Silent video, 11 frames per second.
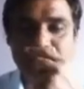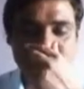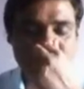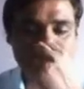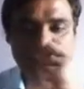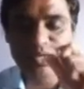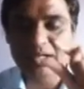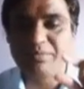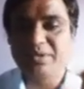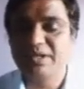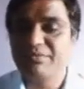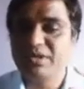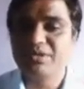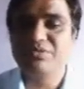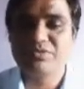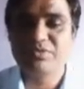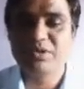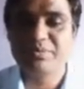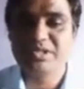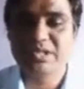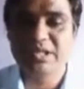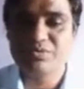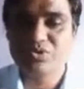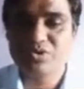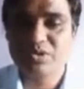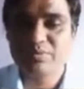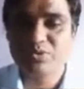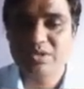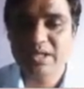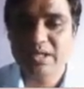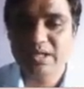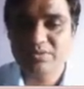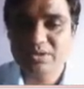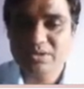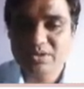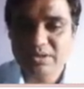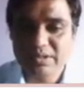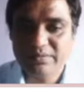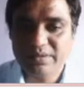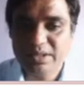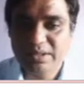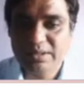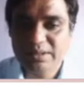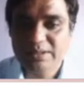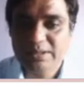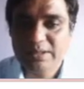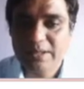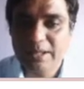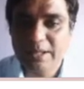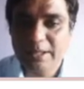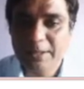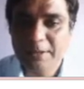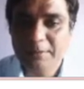terminal behavior which will be same. So suppose I have this network and